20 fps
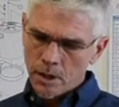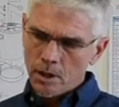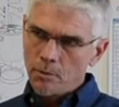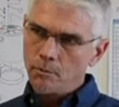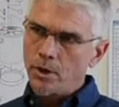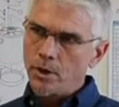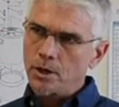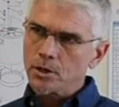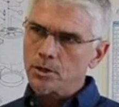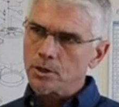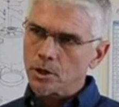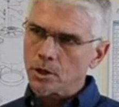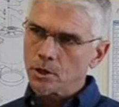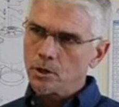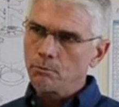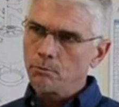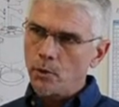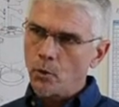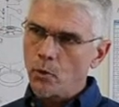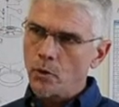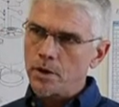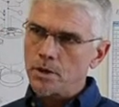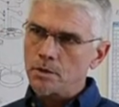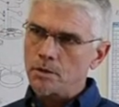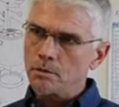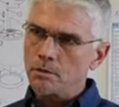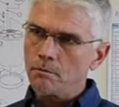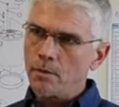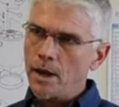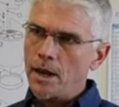but it's a good point to
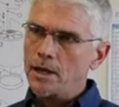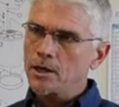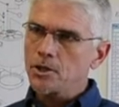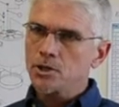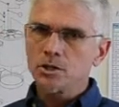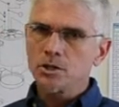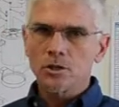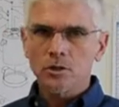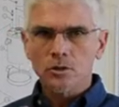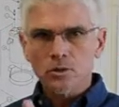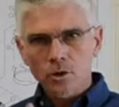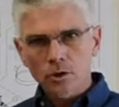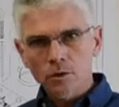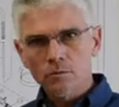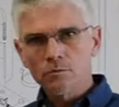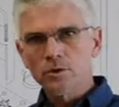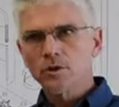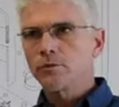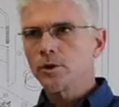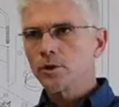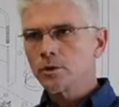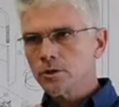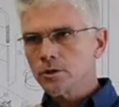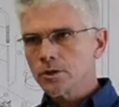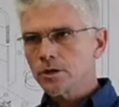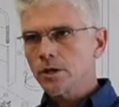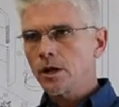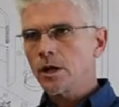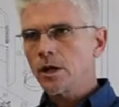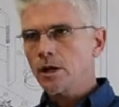make just in terms of
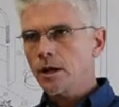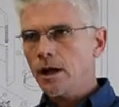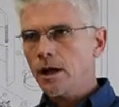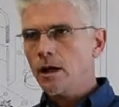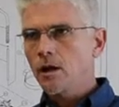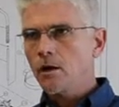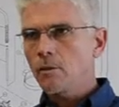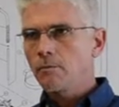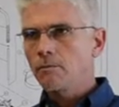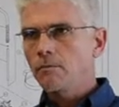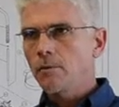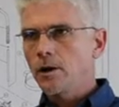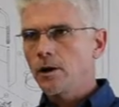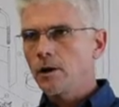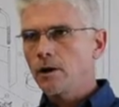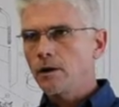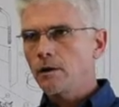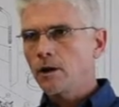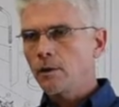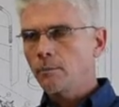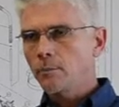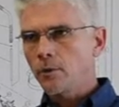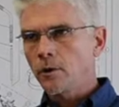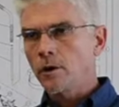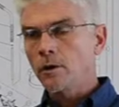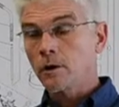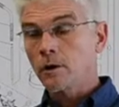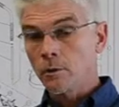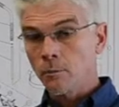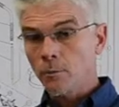understanding how
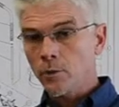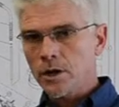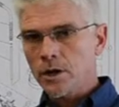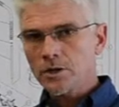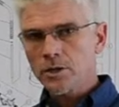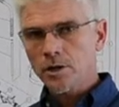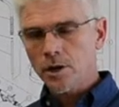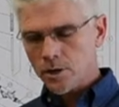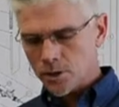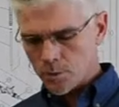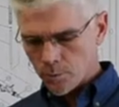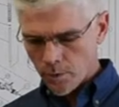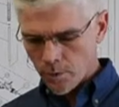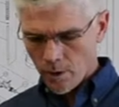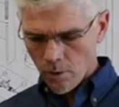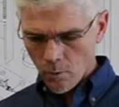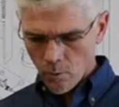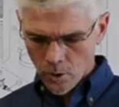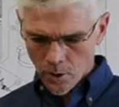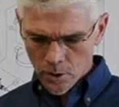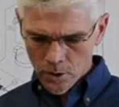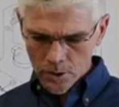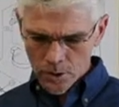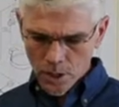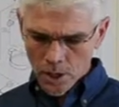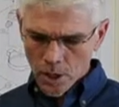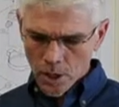a compressed air sprayer works.